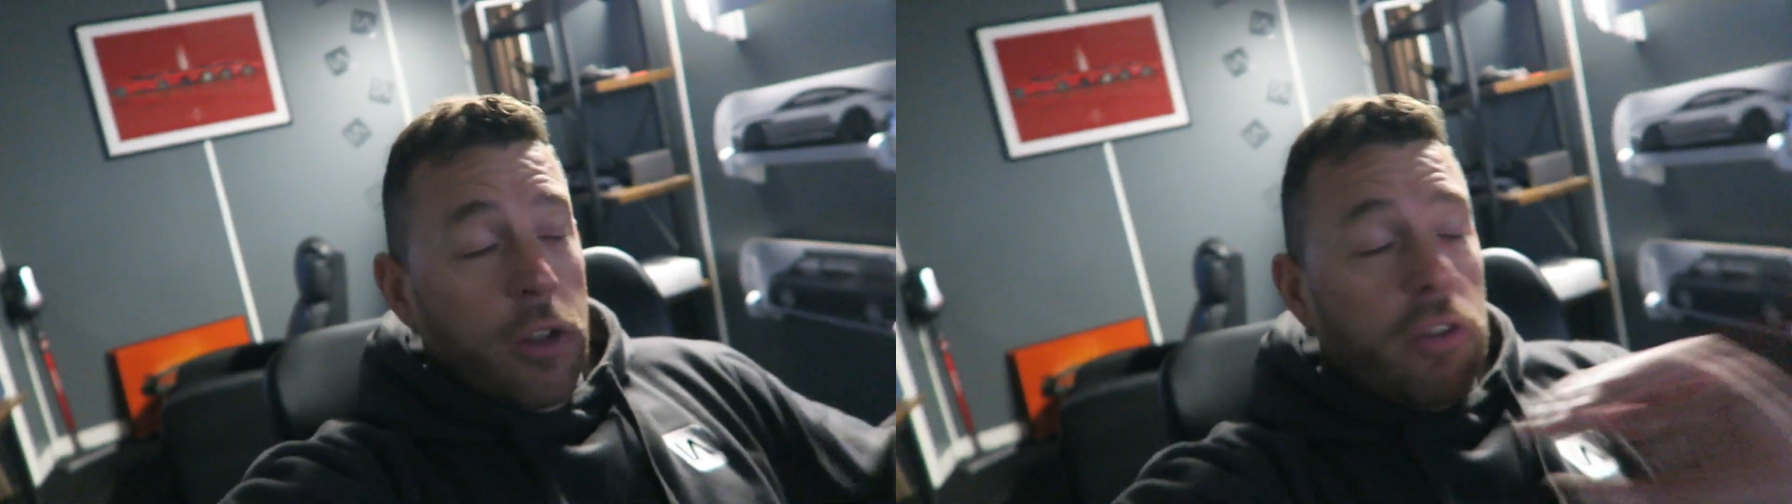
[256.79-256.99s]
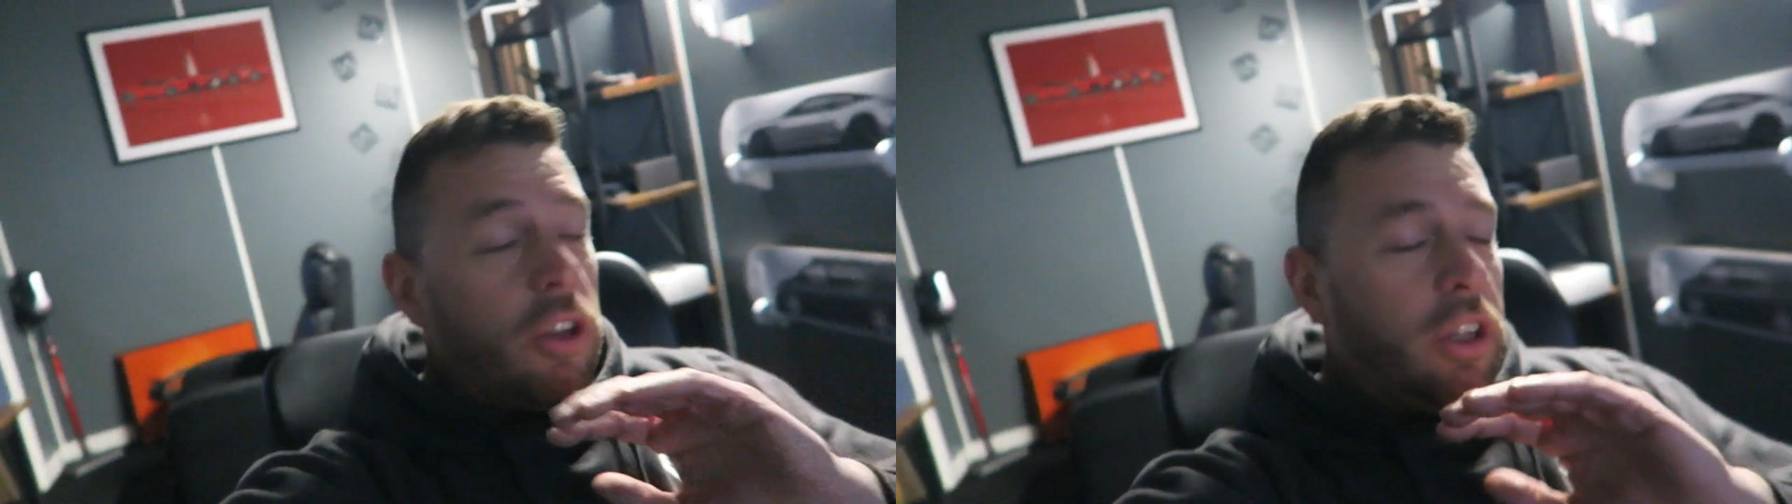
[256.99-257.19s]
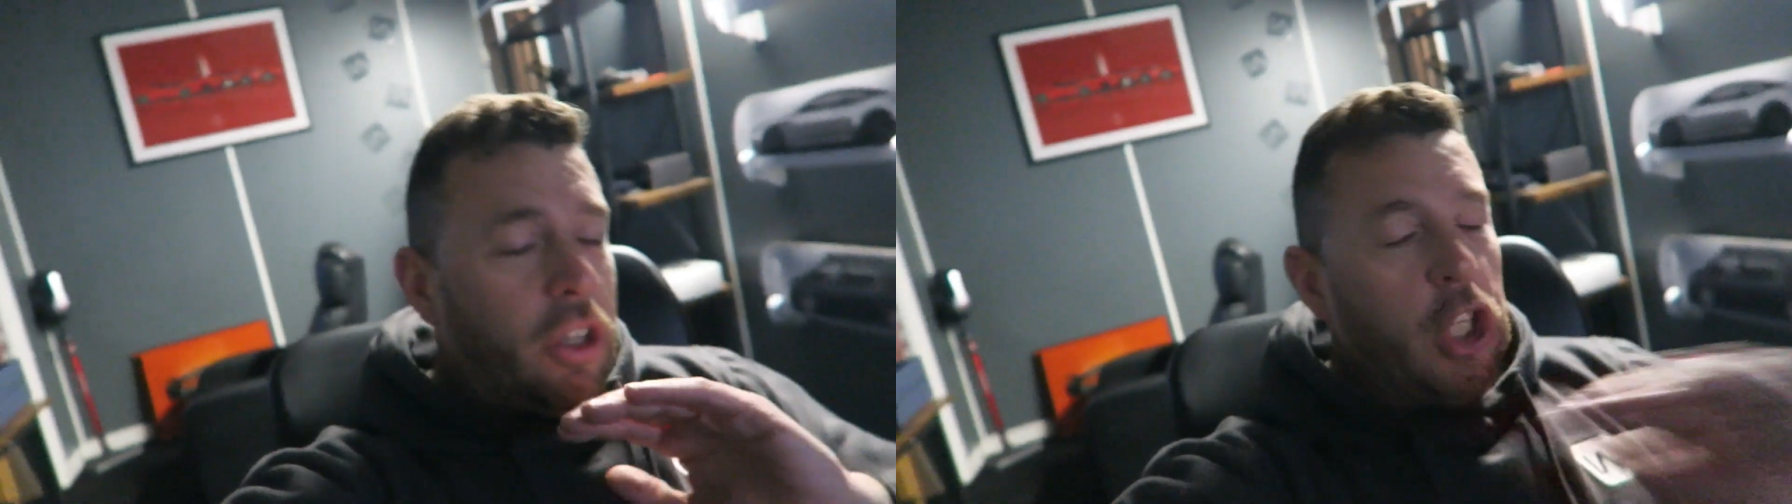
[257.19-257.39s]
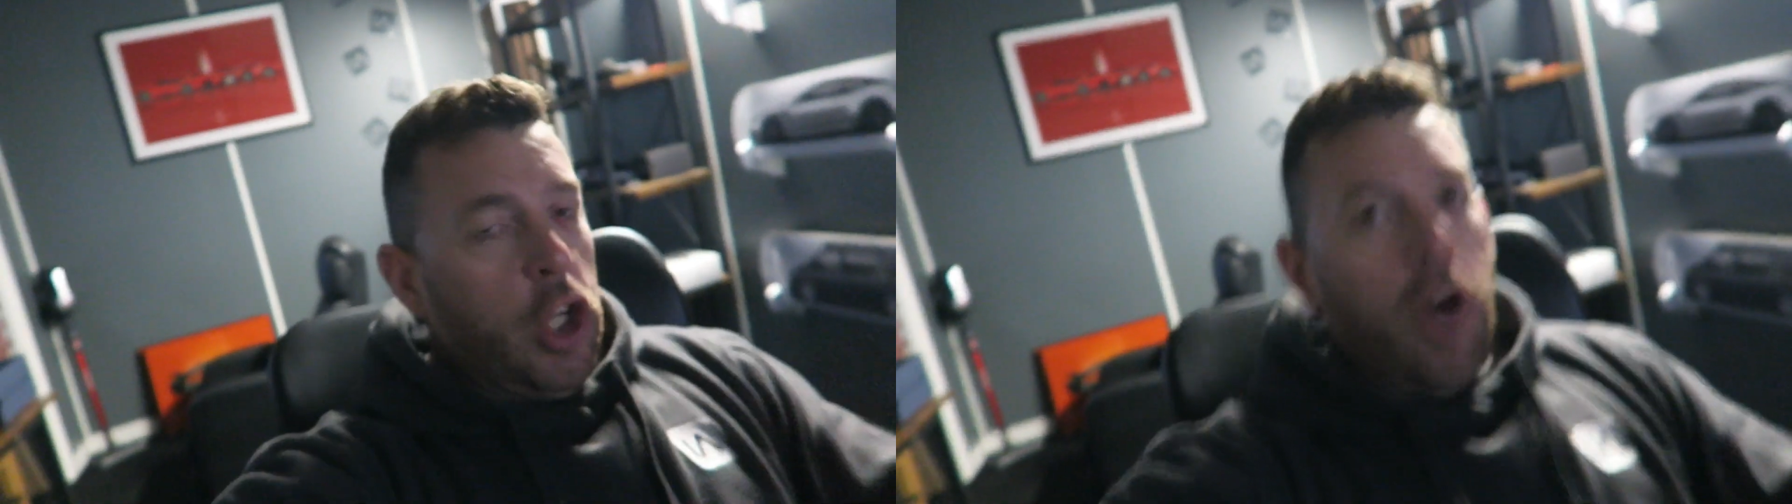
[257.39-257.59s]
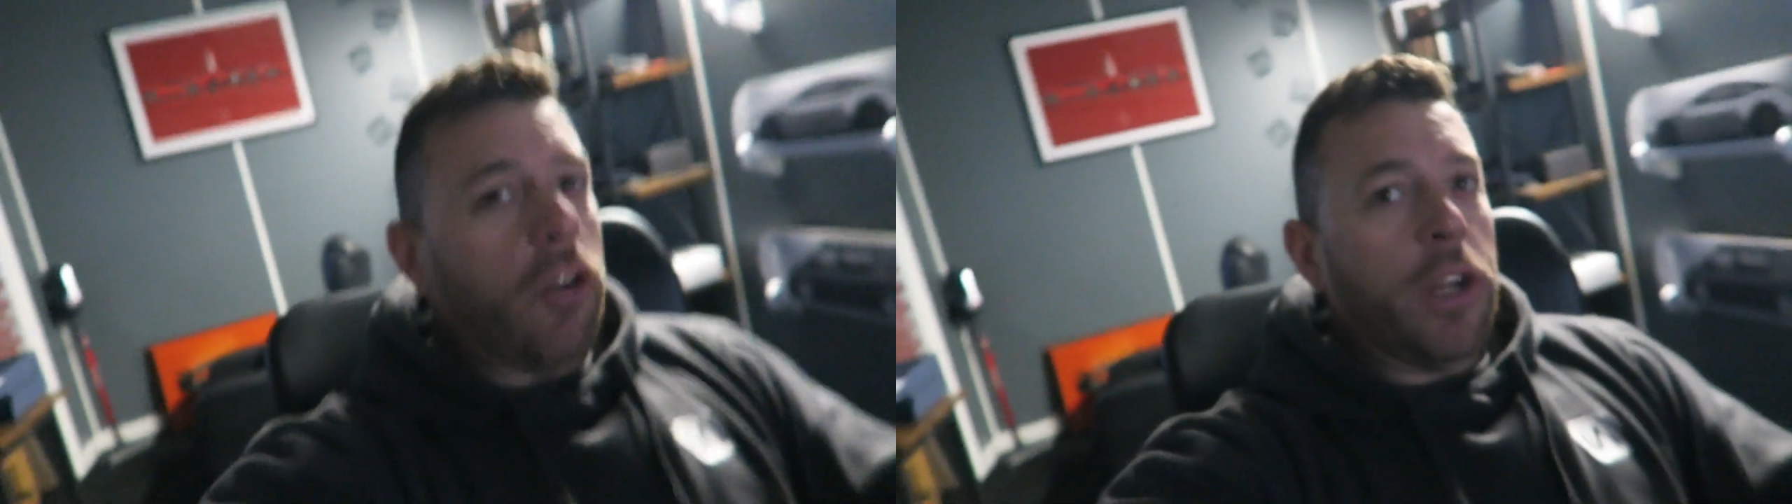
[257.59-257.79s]
you're certainly
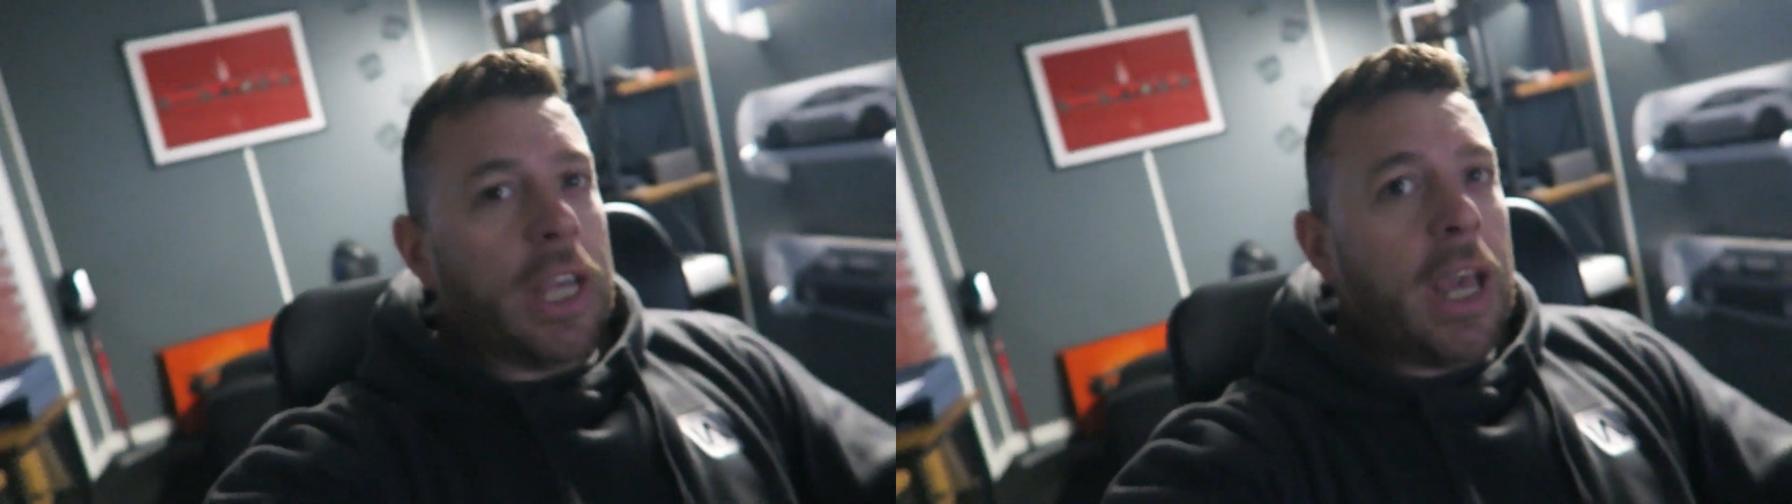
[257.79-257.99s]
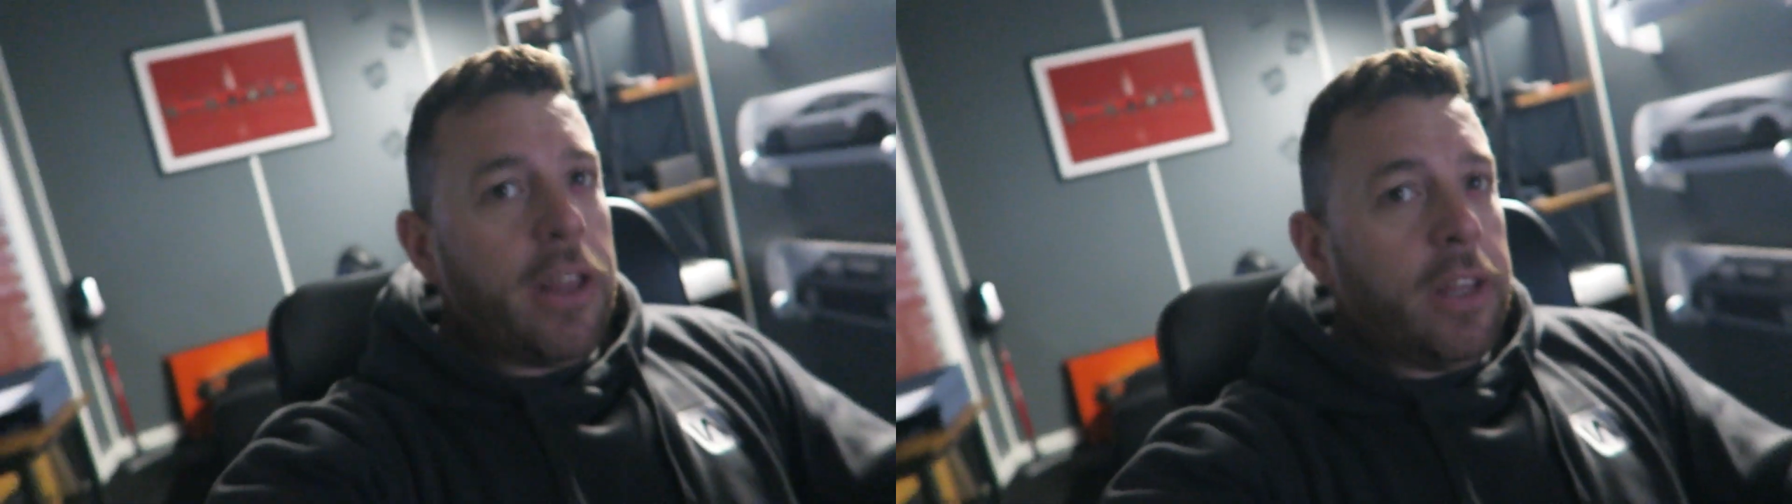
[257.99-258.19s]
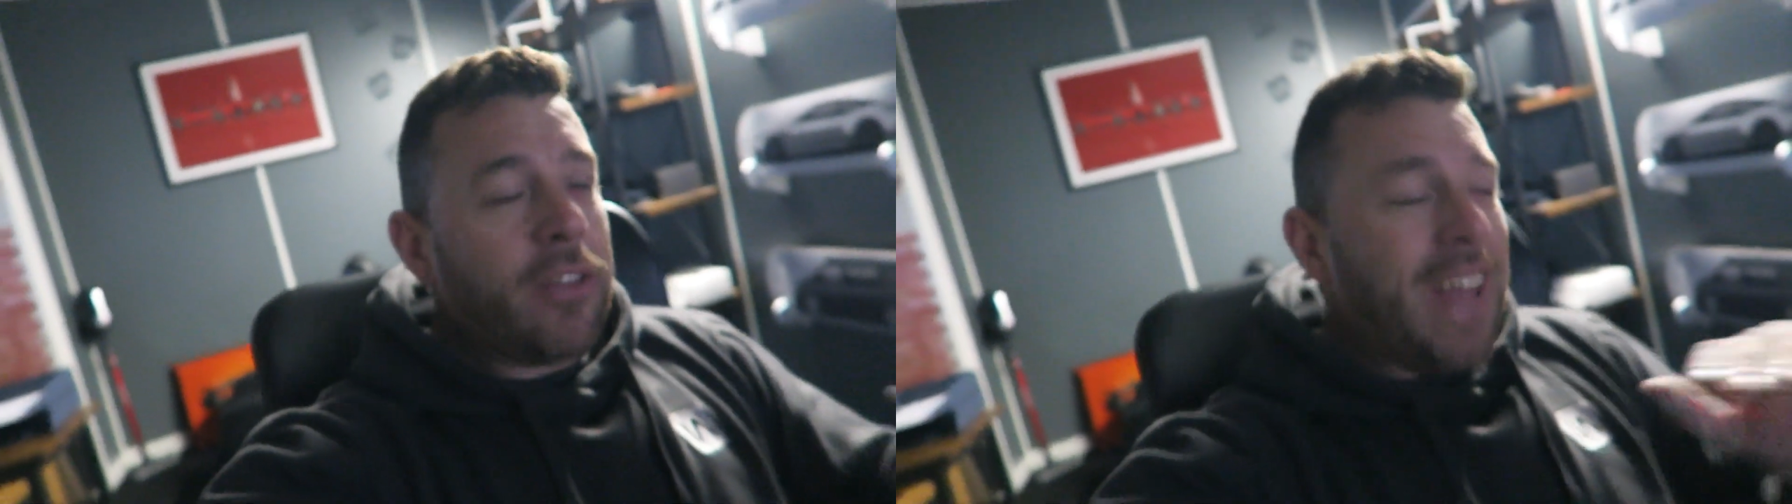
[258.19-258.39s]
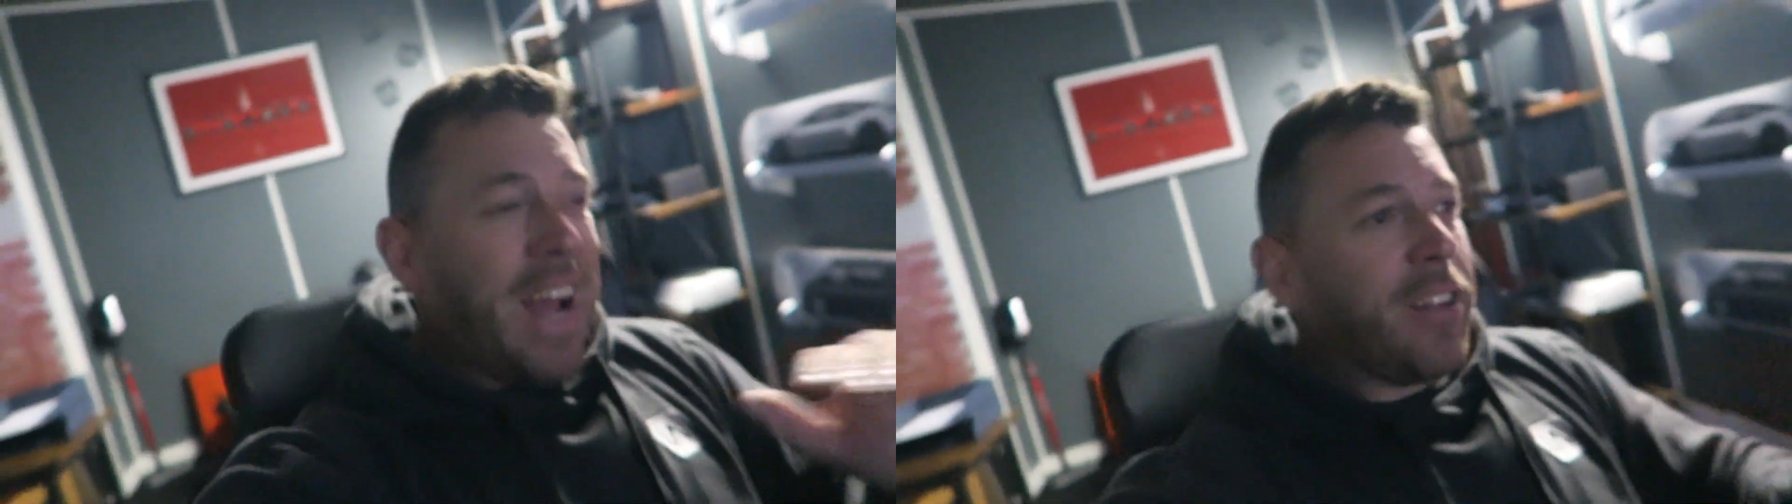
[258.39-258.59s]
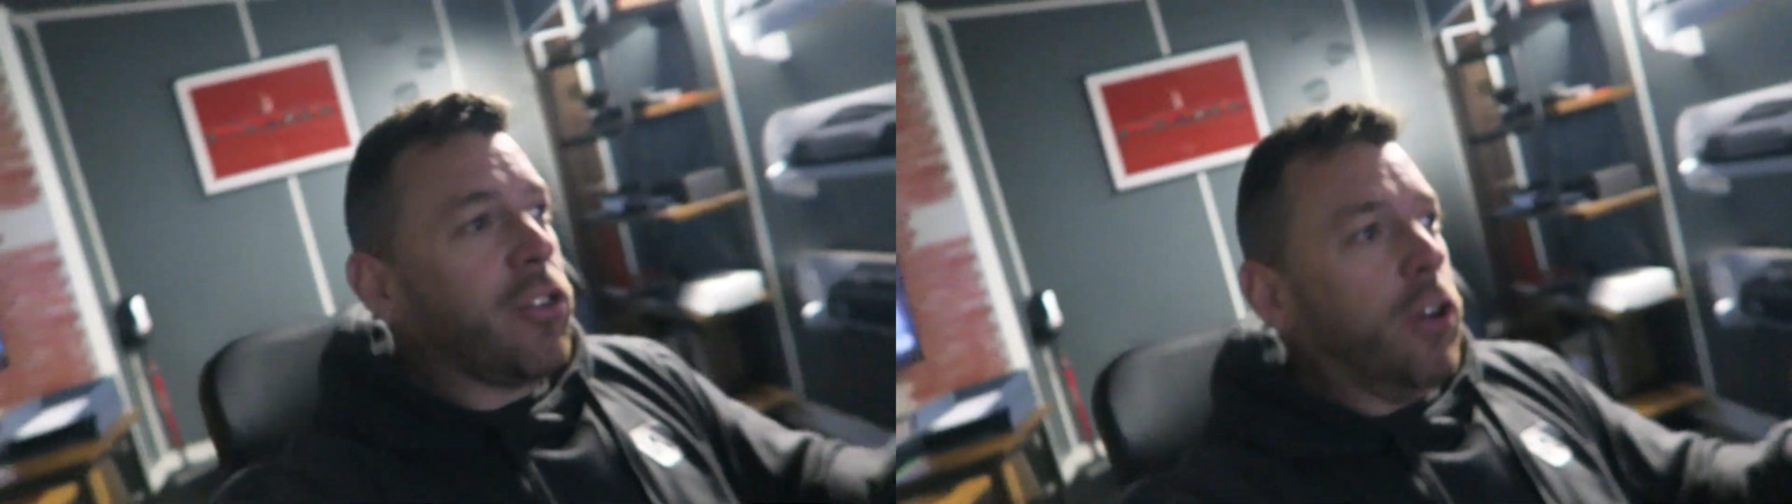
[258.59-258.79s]
not going to get this
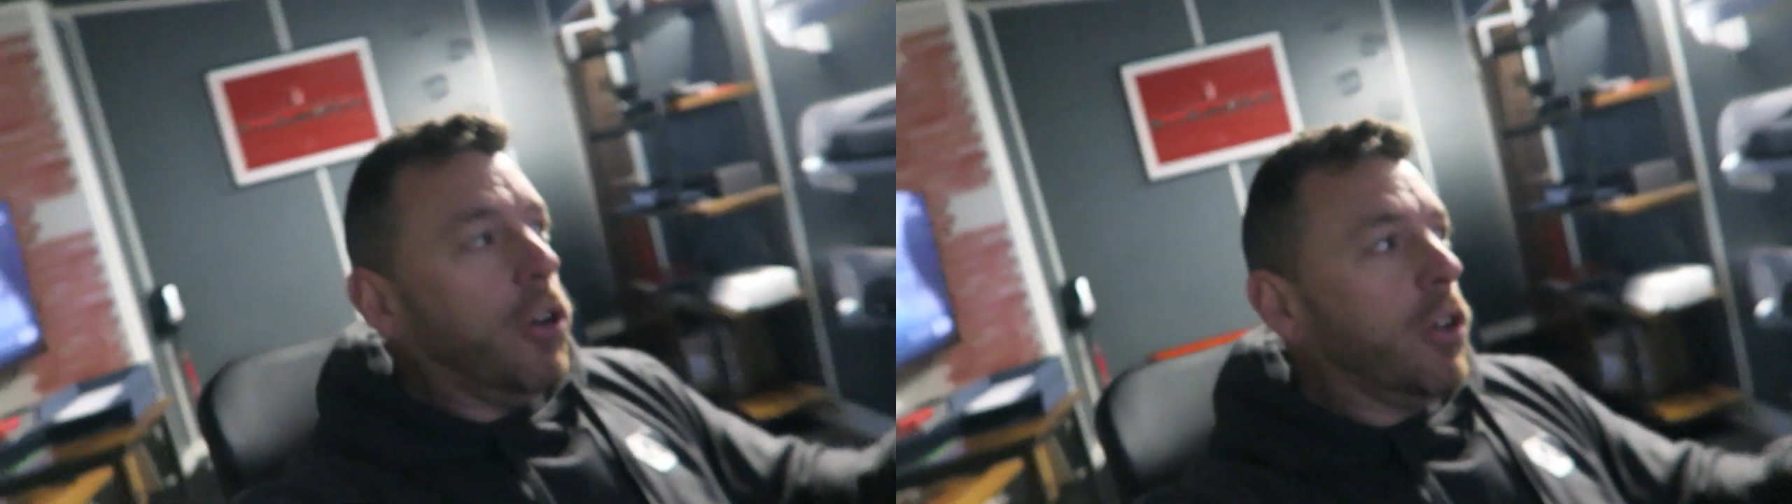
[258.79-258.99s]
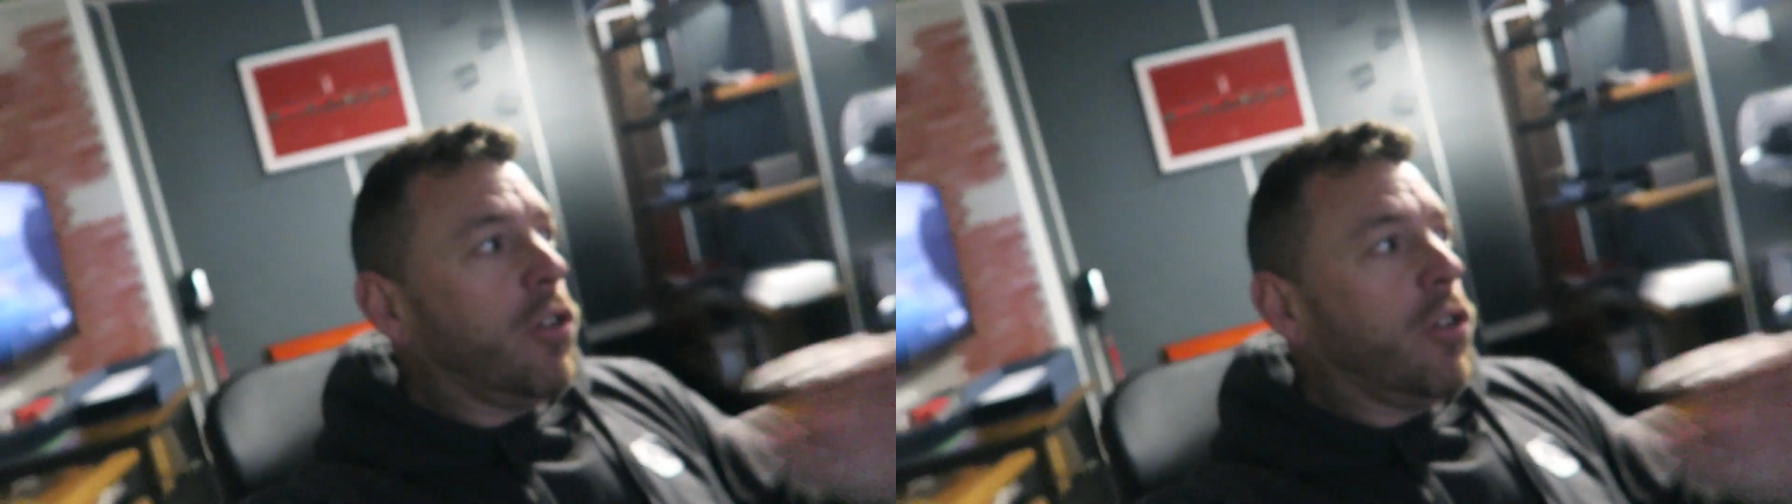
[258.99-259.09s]
at all.